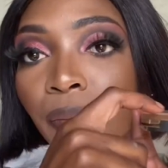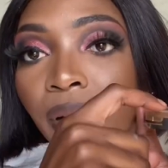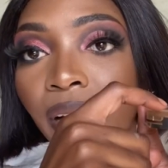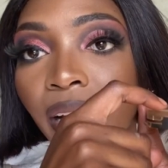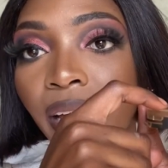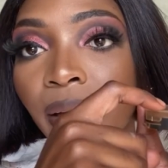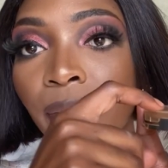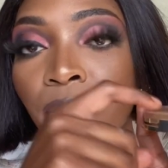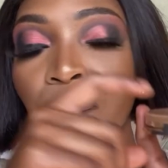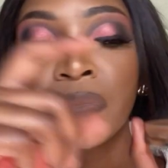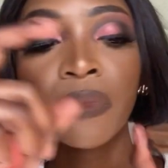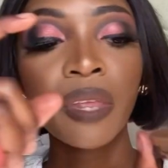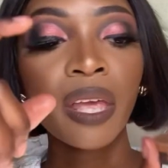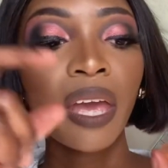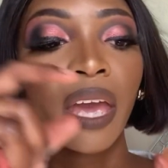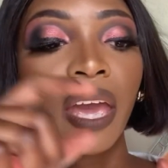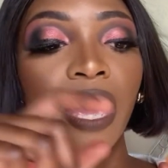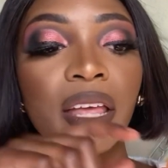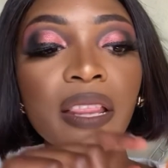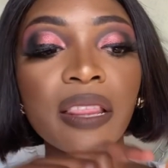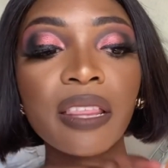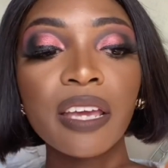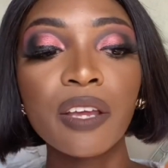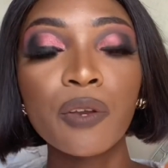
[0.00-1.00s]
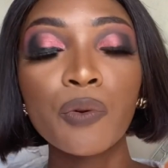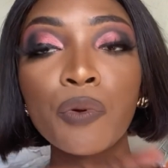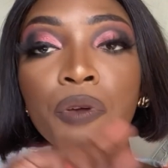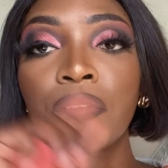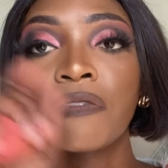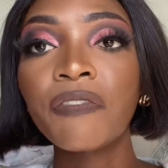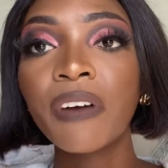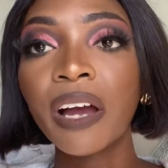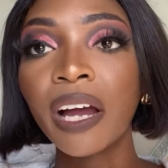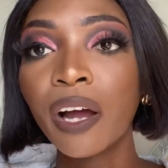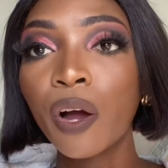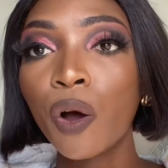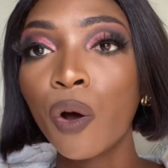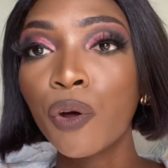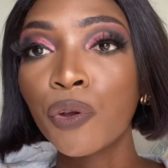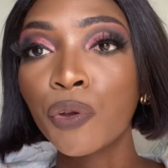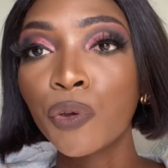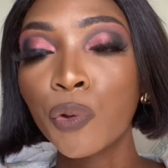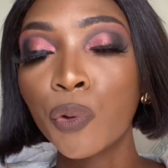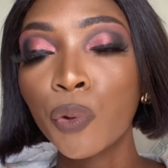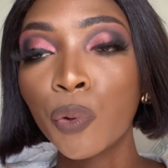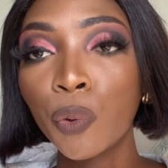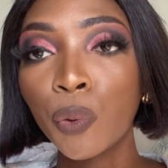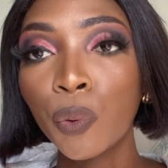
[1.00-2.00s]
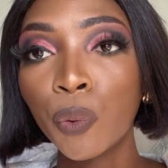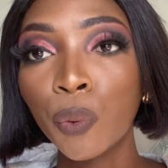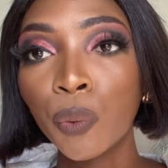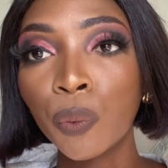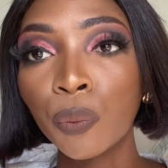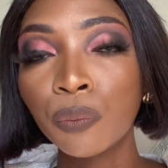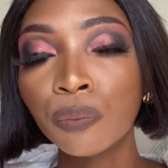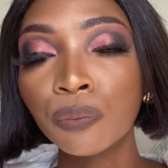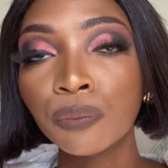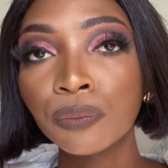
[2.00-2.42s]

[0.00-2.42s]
lay, and then we figure on your